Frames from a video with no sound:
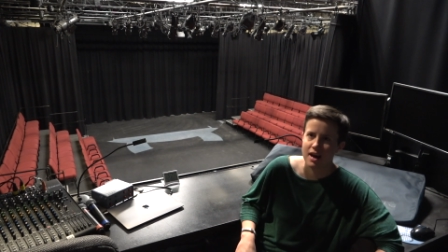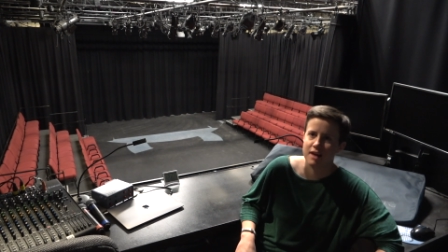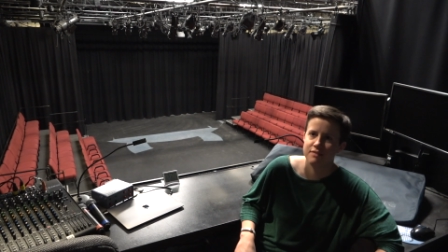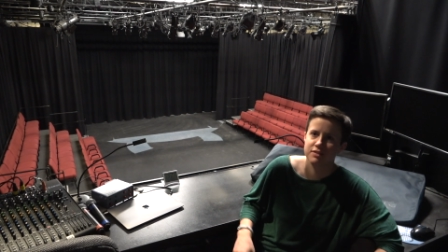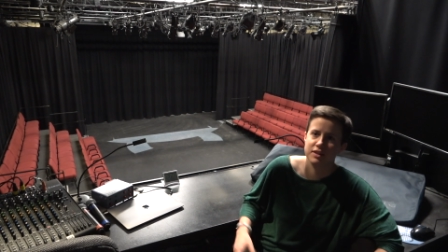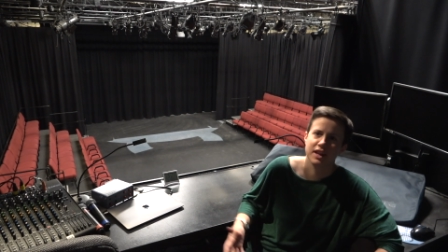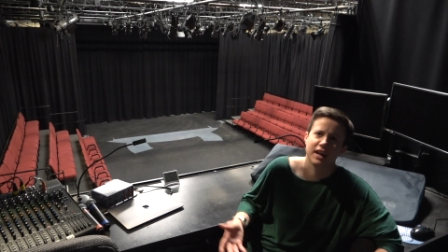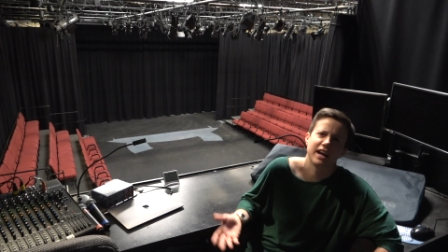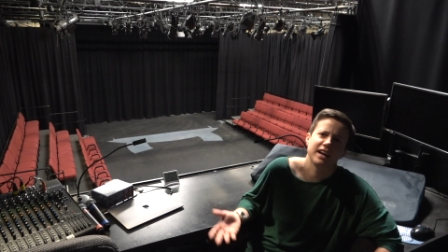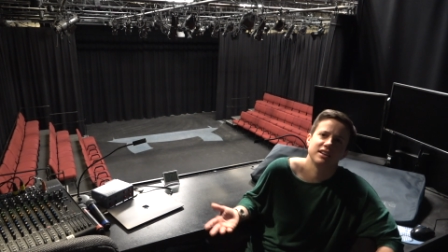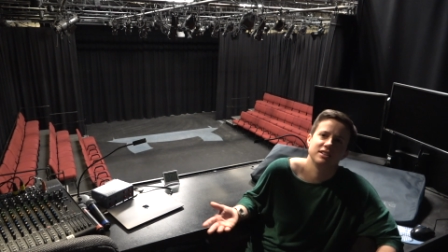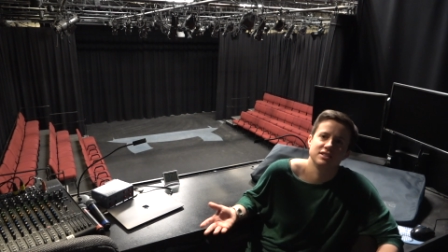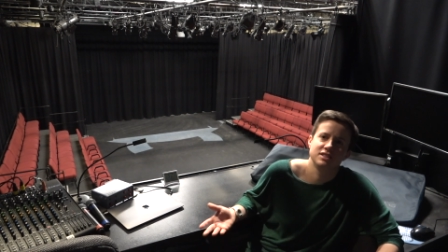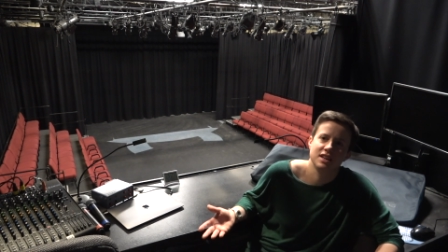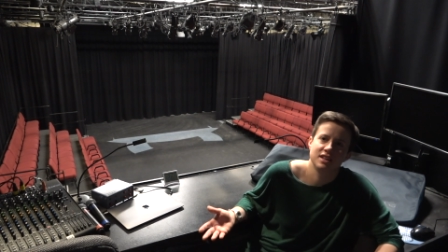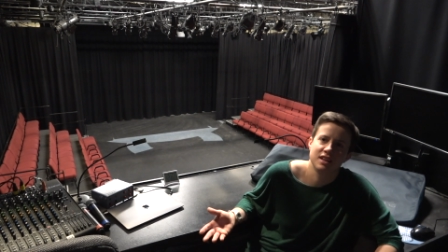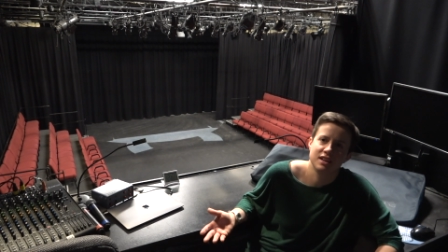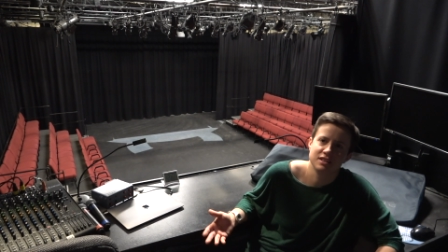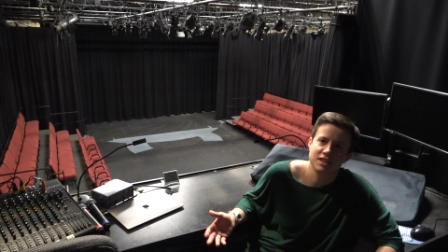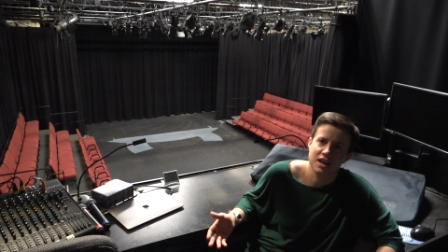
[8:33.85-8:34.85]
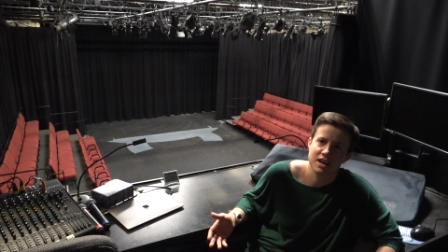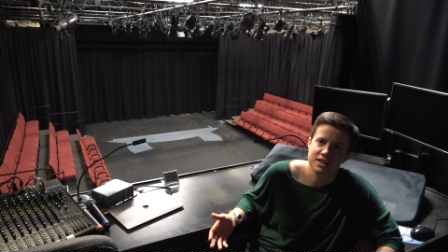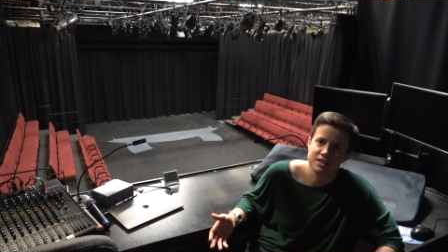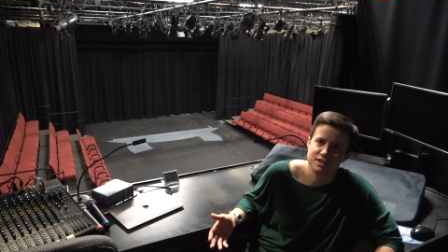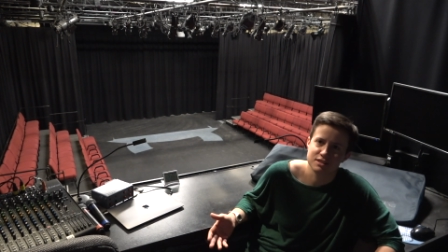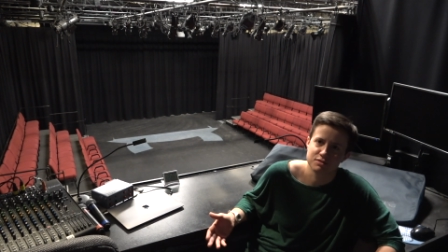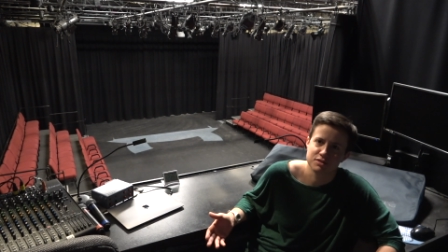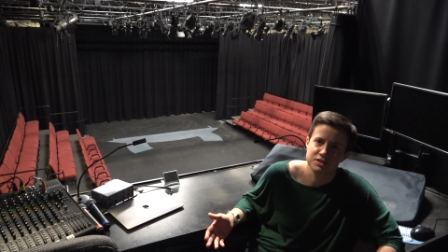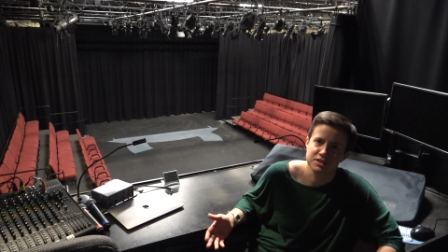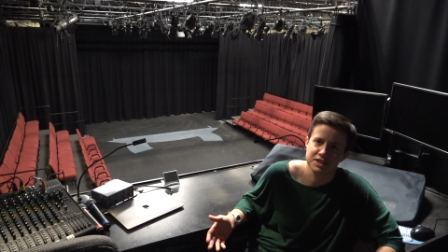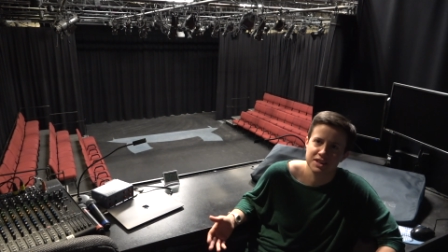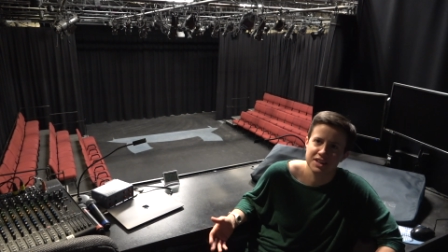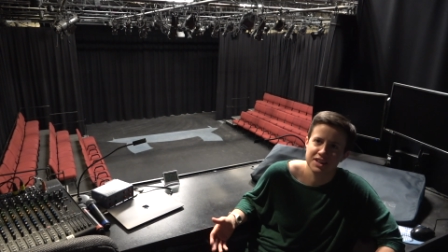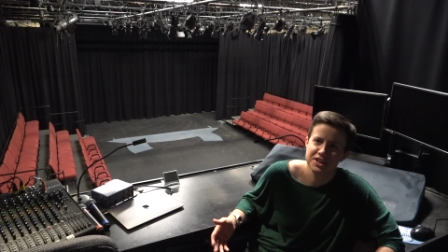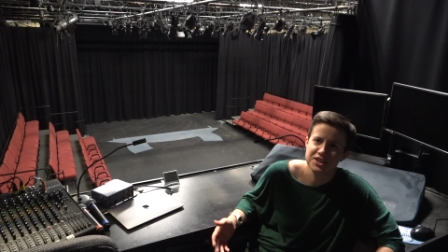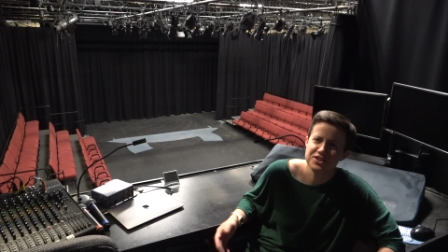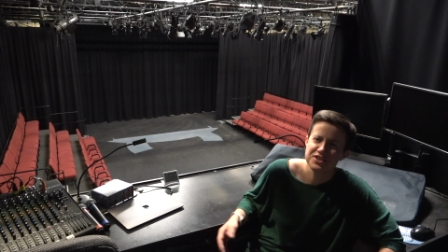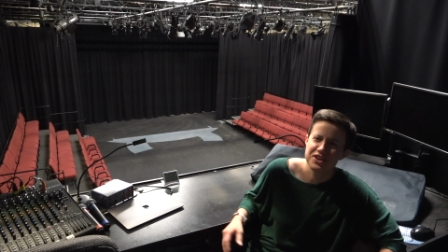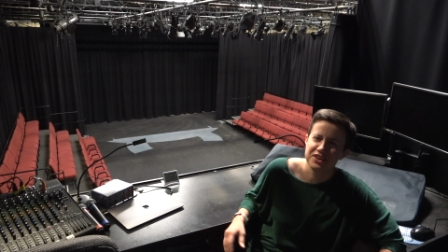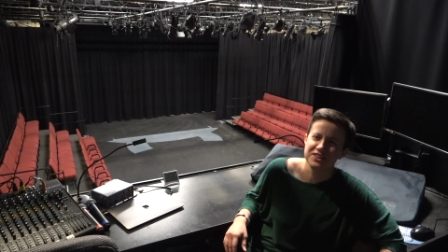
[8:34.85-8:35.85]
I feel like I could say that line
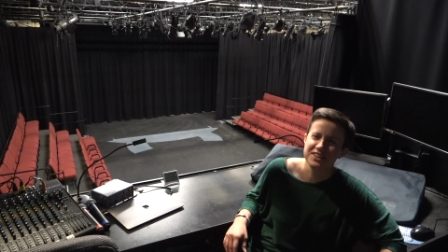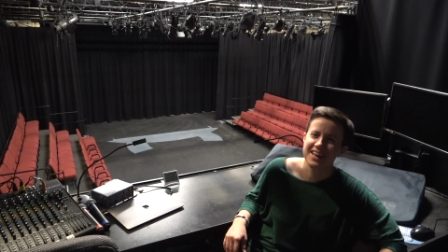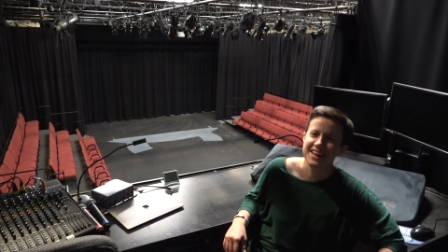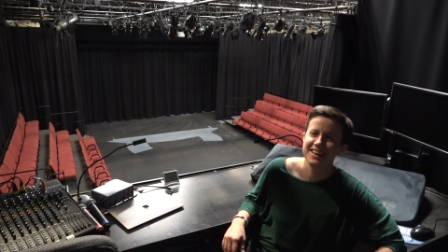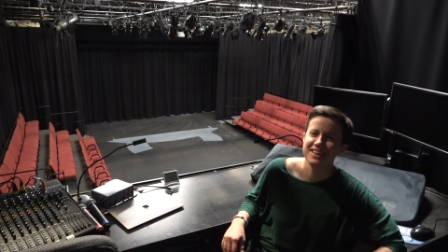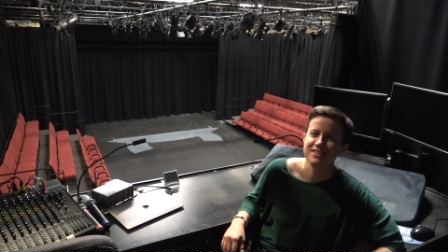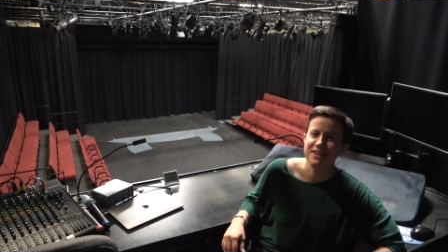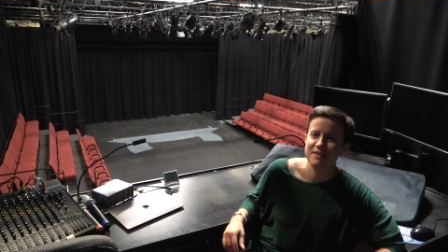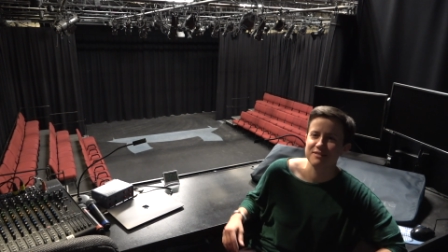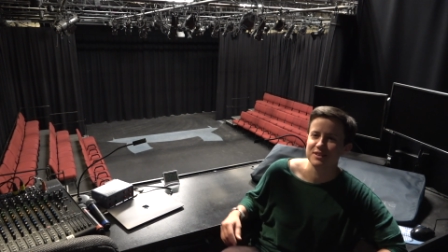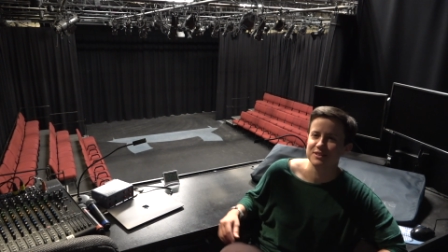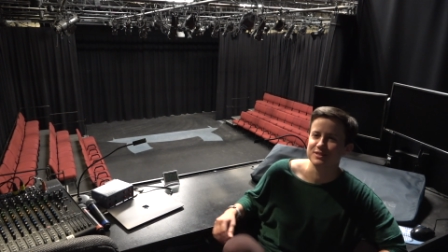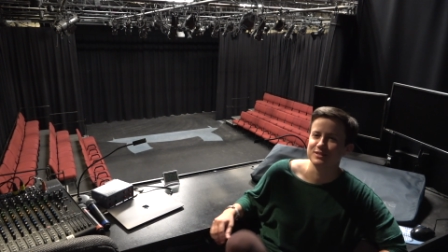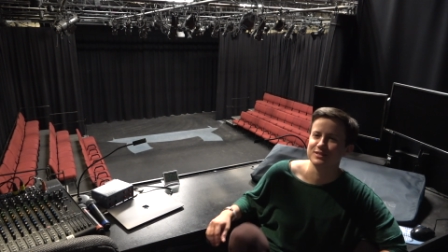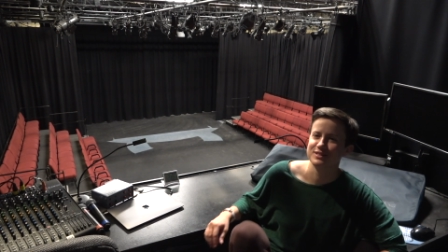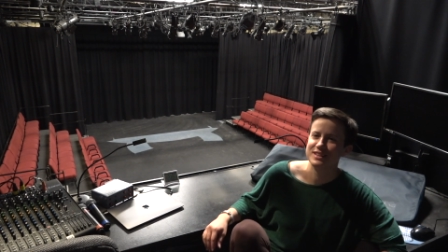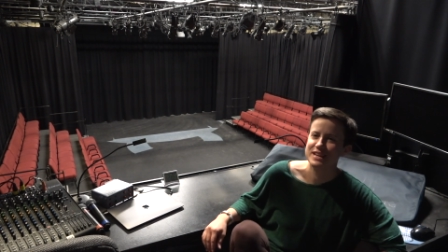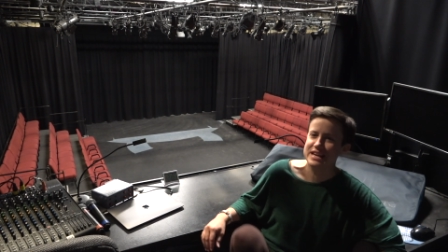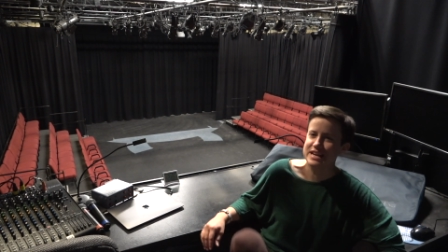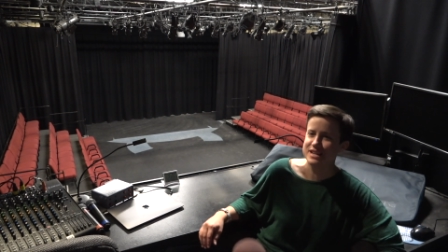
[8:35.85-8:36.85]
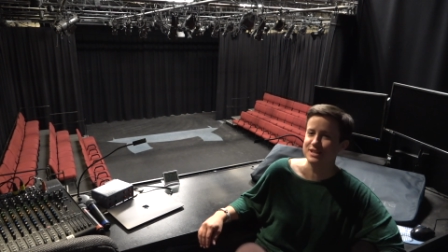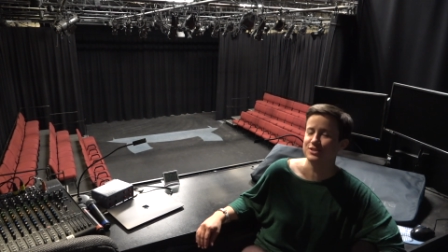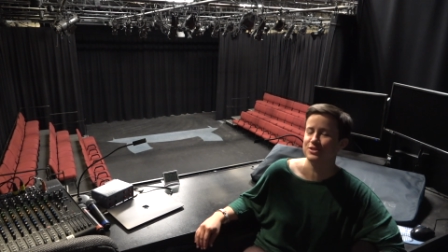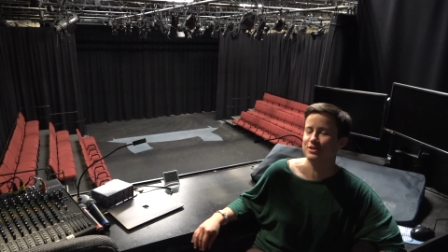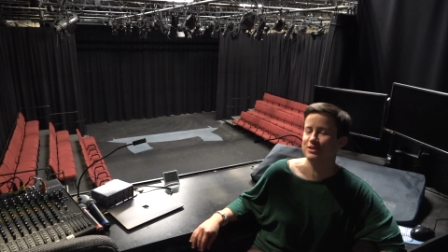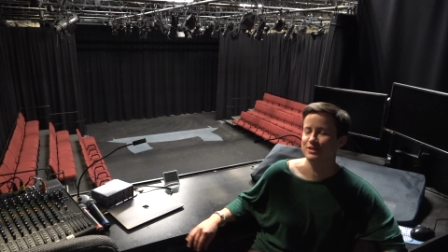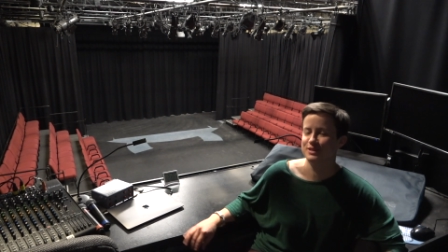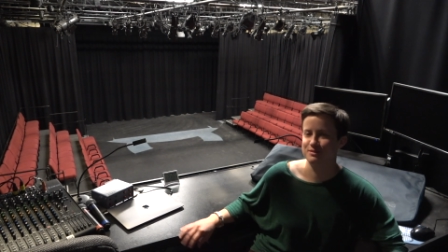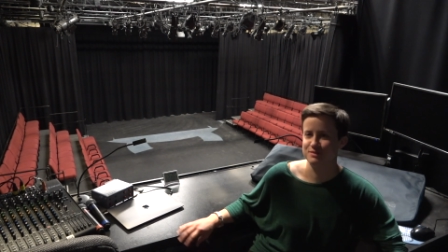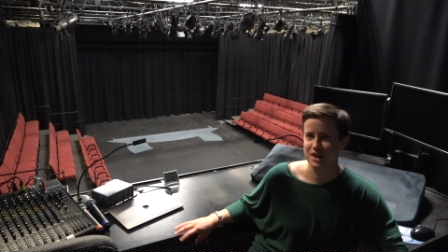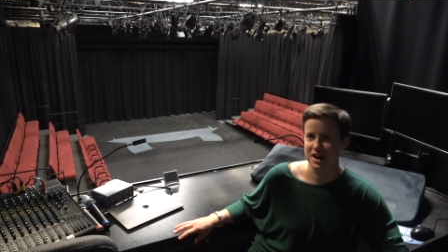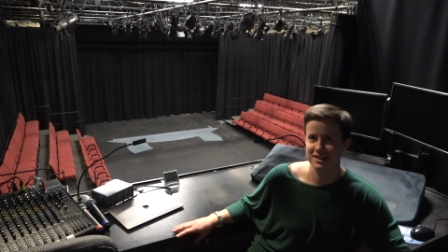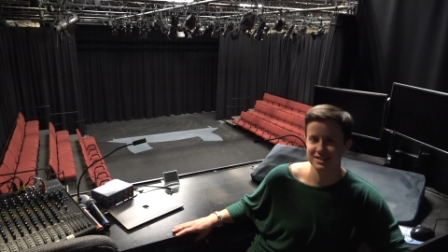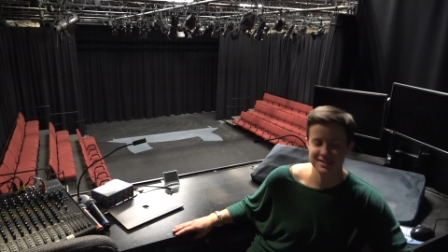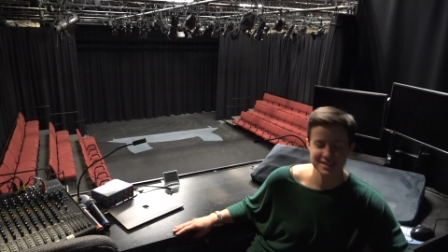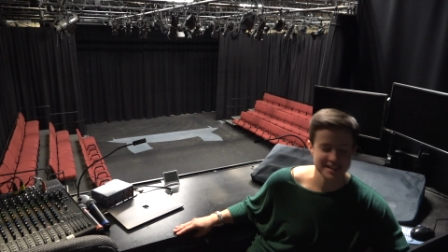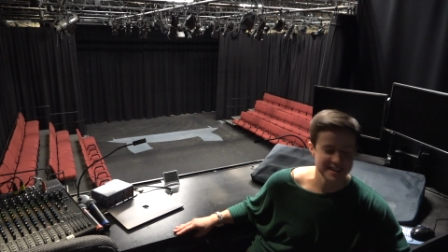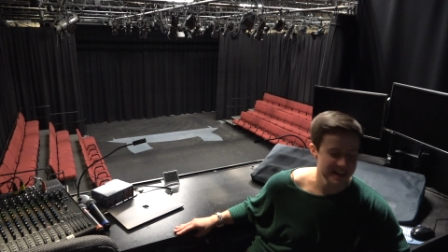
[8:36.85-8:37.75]
differently. You know, like, you have those intrusive thoughts.